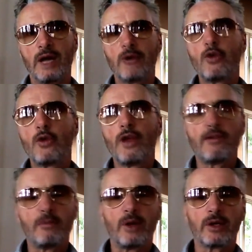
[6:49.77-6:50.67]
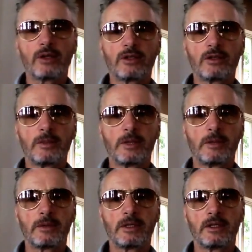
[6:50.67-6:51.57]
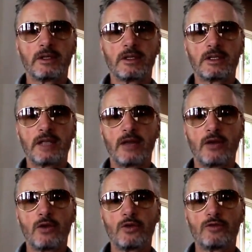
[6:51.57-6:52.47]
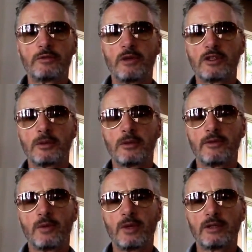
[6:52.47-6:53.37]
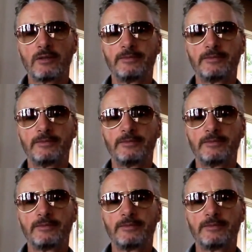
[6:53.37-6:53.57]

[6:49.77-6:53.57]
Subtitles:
I don't know enough about it to be able to say who's responsible for what.